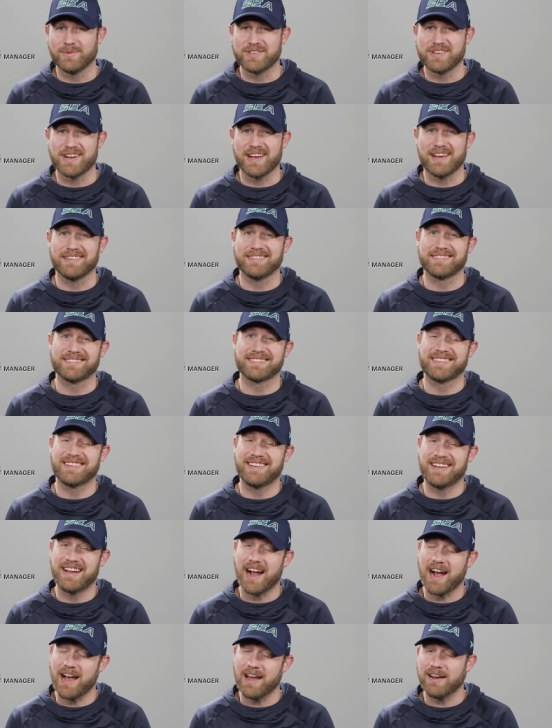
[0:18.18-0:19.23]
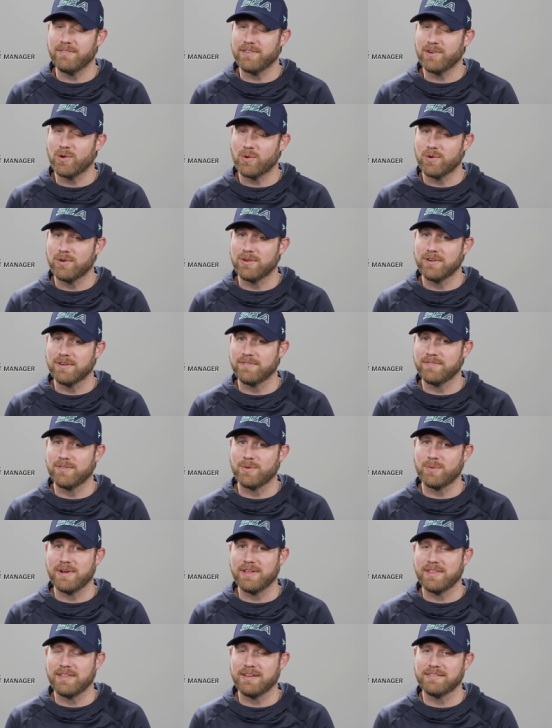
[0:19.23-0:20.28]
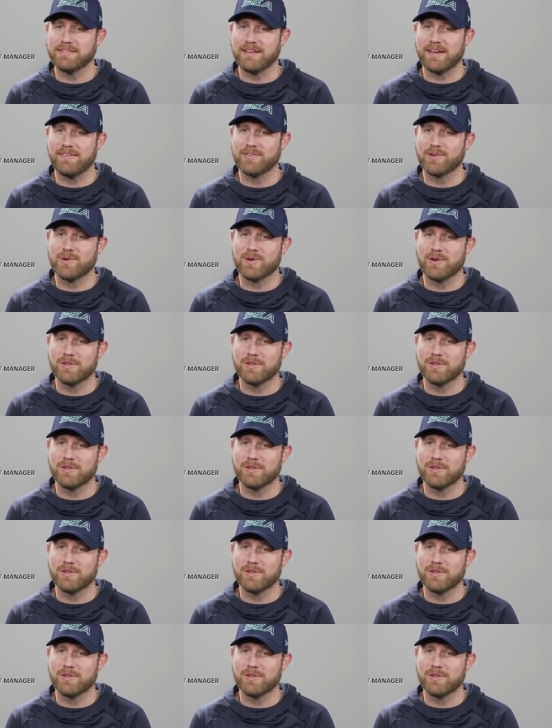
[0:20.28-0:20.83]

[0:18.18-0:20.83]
which has kind of an order of the way things have to go